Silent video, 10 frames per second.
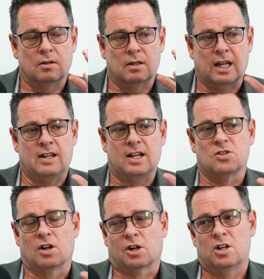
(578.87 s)
that's
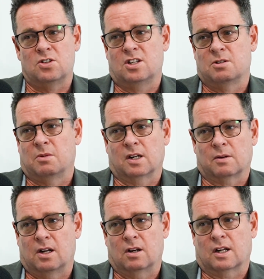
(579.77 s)
not a criticism on
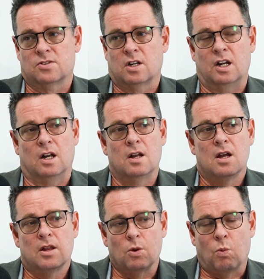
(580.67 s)
a custodian.
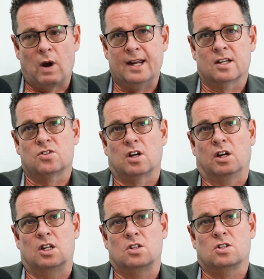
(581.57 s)
The way
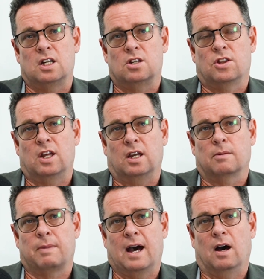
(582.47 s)
custodians need to think
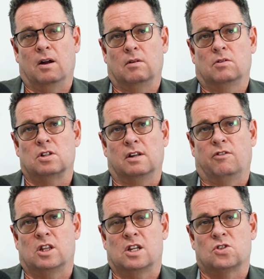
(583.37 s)
about
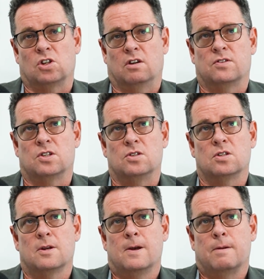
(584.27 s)
delivering their
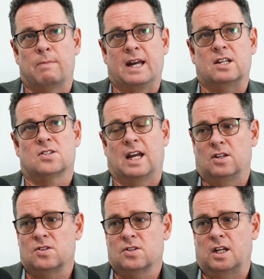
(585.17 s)
services makes
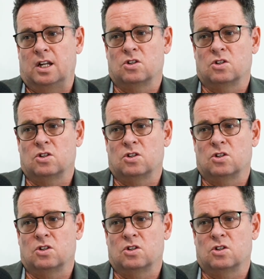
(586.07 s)
sense in